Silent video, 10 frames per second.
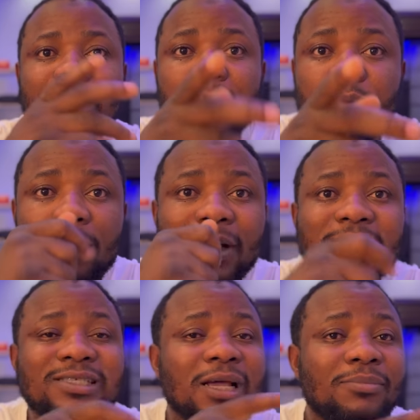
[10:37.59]
Their
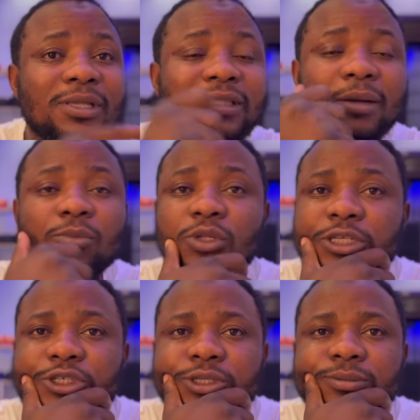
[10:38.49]
properties are being
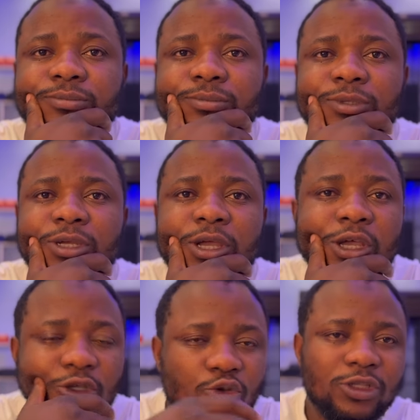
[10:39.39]
demolished.
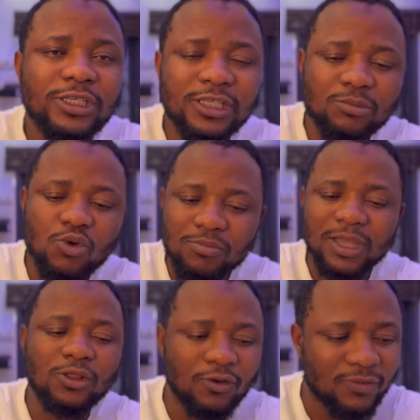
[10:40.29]
So these Igbo
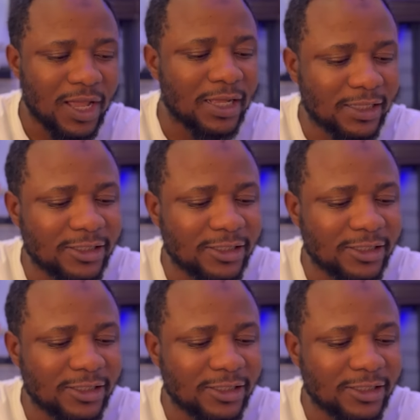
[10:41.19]
men of now,